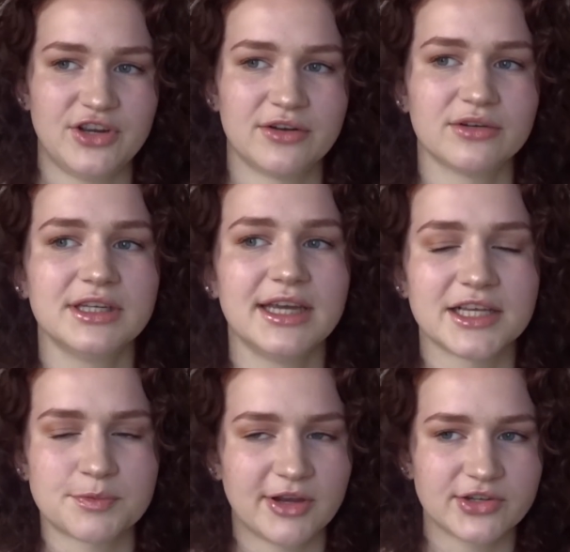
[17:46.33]
generally,
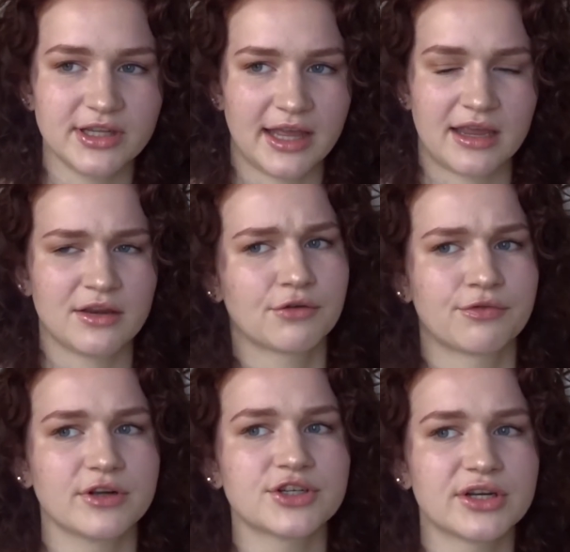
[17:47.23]
especially like in your
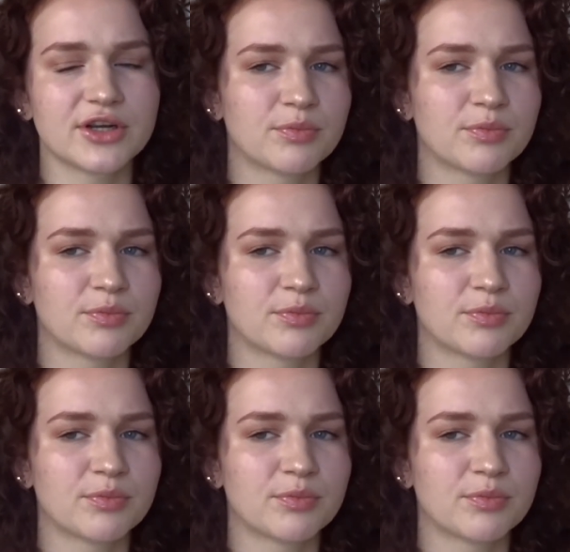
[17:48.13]
first year,